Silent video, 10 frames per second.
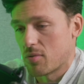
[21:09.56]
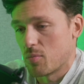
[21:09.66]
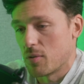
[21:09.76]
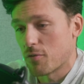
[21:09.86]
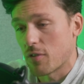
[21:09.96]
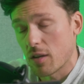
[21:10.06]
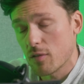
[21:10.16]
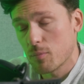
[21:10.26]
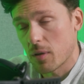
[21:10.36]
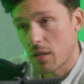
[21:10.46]
to be afraid
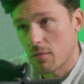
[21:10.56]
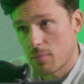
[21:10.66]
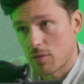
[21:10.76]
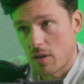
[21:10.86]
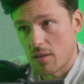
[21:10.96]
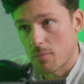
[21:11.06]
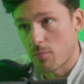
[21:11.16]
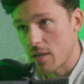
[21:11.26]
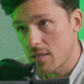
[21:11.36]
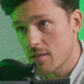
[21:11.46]
of, but rather
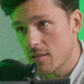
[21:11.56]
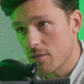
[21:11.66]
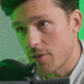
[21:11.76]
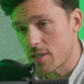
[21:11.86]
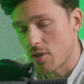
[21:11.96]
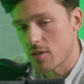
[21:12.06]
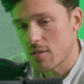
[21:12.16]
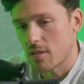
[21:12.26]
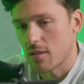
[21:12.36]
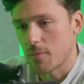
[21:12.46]
embrace it. It's
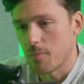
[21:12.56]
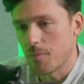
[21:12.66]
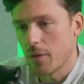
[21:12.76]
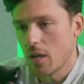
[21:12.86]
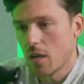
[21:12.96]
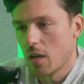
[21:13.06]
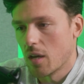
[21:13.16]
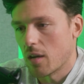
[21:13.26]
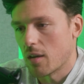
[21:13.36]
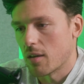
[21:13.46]
not
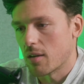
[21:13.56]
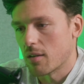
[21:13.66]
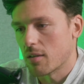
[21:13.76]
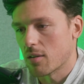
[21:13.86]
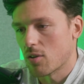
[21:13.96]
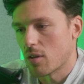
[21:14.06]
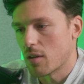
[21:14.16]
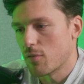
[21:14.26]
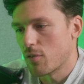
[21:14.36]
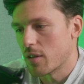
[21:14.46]
gonna
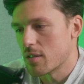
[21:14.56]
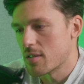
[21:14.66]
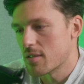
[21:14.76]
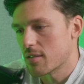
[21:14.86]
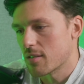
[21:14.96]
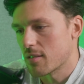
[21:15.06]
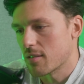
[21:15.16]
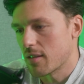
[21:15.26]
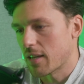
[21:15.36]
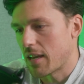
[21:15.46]
influence
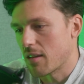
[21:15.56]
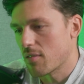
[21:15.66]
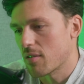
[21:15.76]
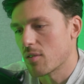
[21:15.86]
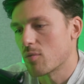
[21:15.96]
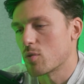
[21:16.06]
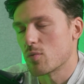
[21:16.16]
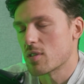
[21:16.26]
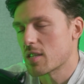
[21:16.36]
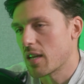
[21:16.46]
like anything what you
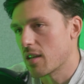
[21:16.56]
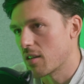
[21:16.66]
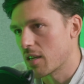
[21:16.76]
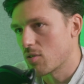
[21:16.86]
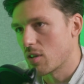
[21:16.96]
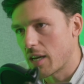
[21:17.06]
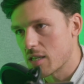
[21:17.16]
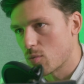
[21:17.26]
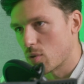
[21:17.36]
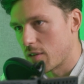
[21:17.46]
were saying, like your
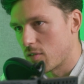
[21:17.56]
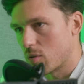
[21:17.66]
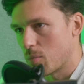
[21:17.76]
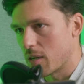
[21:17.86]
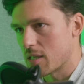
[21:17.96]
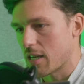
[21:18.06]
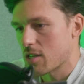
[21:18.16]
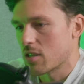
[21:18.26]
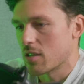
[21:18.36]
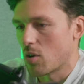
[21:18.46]
lights or whatever, but it's
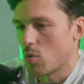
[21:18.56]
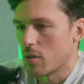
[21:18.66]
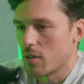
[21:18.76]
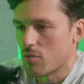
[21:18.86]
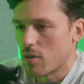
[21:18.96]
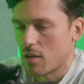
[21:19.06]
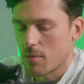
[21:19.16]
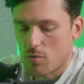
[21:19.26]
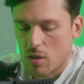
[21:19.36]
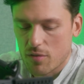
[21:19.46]
actually only
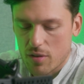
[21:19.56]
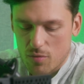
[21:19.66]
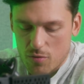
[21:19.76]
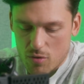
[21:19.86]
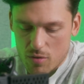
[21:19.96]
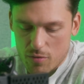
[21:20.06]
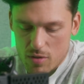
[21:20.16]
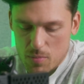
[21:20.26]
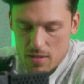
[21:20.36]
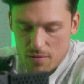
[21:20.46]
relevant for
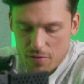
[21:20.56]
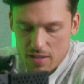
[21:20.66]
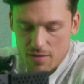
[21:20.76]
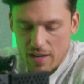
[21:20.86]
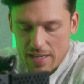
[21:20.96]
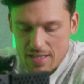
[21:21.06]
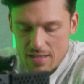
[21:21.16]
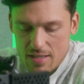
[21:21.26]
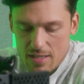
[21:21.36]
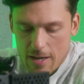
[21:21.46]
specific
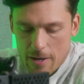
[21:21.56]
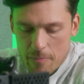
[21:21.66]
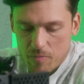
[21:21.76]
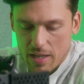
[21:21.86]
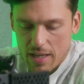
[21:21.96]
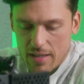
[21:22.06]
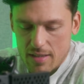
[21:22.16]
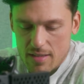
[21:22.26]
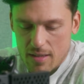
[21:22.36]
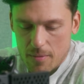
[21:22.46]
devices.
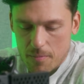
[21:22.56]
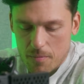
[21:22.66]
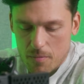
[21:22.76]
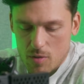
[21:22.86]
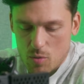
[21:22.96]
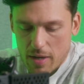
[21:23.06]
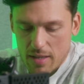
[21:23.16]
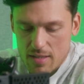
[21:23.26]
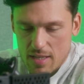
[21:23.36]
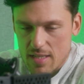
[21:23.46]
And to make
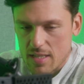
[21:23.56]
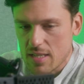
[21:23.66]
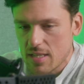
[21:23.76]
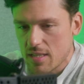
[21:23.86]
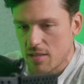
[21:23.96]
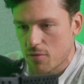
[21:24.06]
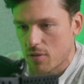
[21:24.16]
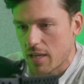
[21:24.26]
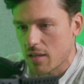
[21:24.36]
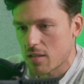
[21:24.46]
this as easy for
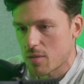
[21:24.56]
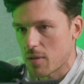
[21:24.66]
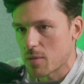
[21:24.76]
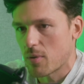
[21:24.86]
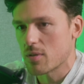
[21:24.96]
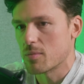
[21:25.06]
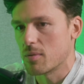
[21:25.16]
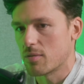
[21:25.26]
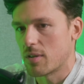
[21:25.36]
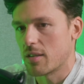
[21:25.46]
the end customer as
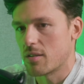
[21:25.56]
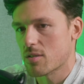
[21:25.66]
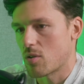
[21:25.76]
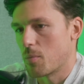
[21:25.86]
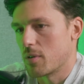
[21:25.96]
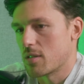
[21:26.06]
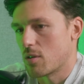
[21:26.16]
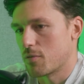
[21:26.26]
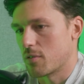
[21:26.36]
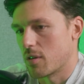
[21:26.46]
possible, right? There's companies
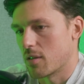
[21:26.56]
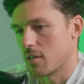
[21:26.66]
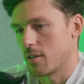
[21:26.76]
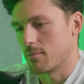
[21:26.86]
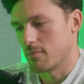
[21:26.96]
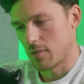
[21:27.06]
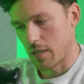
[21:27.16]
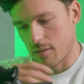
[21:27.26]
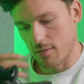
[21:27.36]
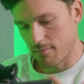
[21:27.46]
offering
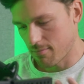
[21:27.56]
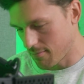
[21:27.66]
like a